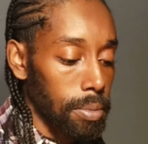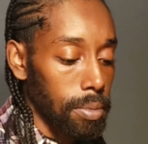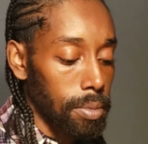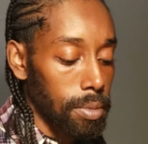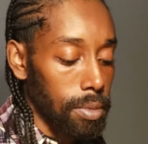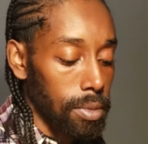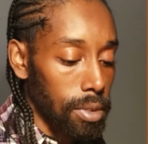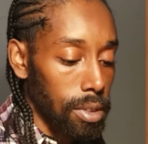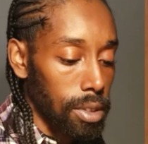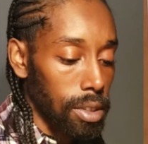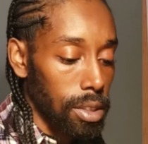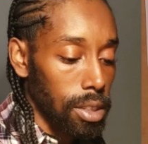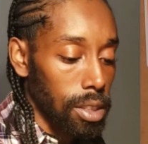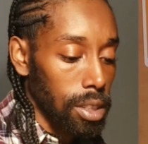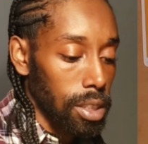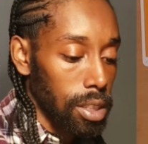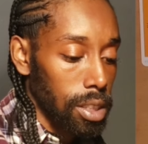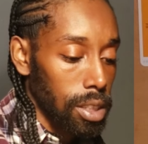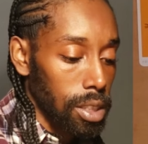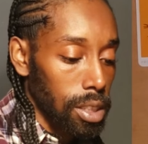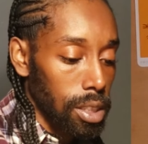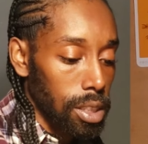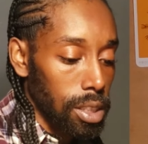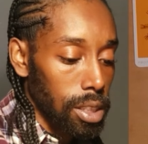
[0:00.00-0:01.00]

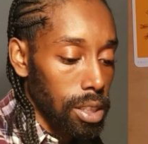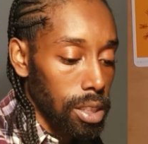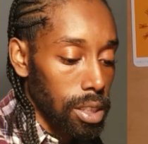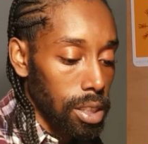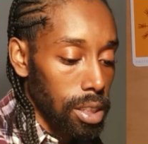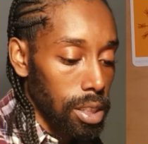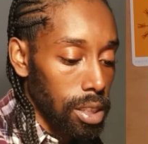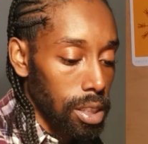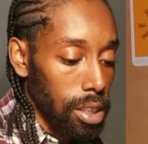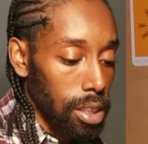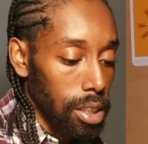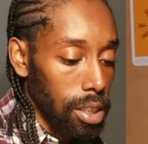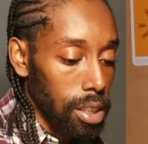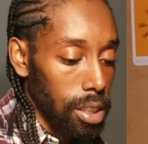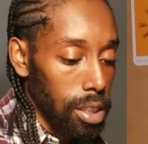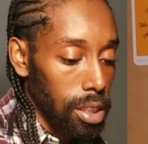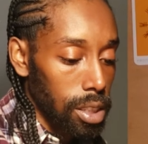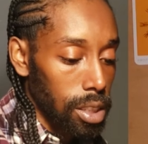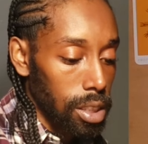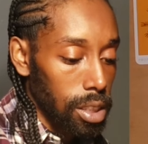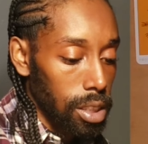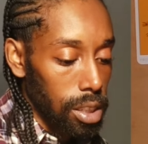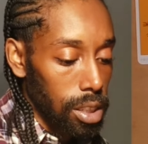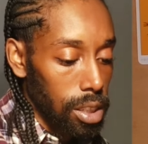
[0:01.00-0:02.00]

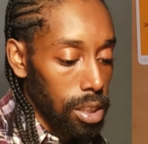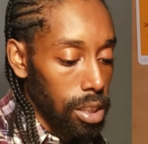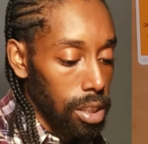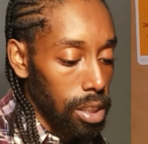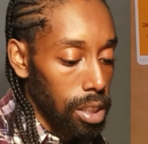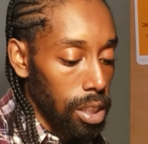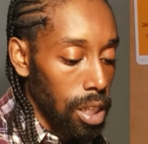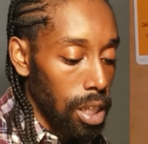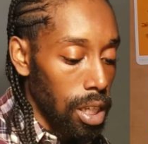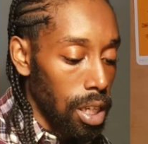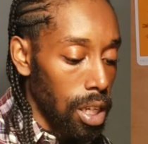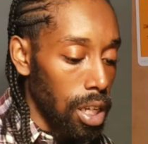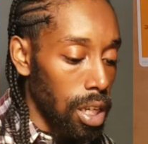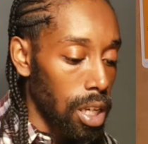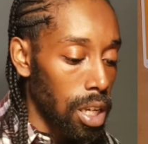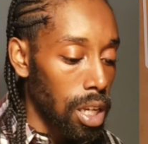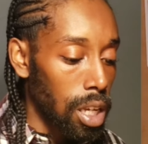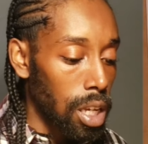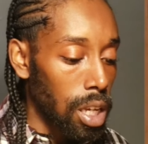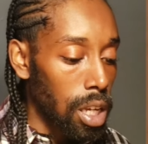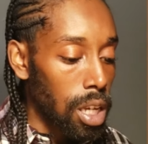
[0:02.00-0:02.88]
[no speech]